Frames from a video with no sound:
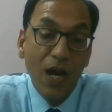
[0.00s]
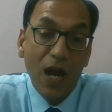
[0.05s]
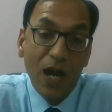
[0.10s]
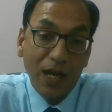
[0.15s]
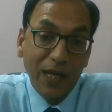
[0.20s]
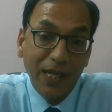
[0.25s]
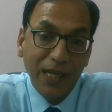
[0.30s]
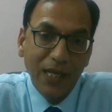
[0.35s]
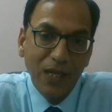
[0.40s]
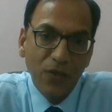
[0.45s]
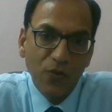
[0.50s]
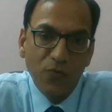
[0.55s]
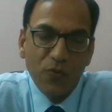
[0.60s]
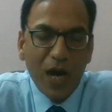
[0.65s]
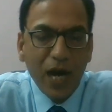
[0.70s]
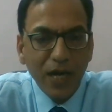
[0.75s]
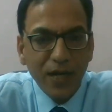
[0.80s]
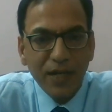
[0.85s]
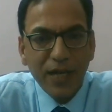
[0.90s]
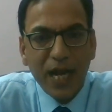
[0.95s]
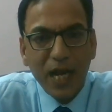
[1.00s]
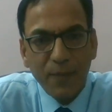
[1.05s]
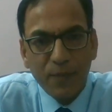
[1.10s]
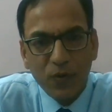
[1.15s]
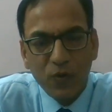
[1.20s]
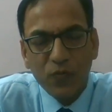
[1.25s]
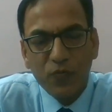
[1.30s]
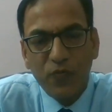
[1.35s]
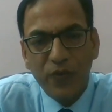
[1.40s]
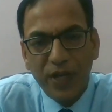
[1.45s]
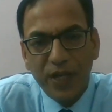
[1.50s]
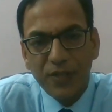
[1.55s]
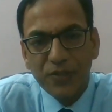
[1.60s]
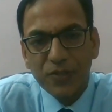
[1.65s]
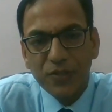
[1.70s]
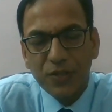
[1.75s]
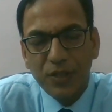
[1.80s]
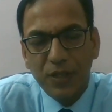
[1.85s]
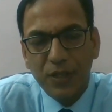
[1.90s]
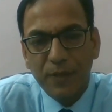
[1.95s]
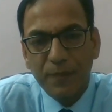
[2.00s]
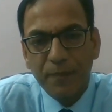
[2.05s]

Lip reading: again what type of waste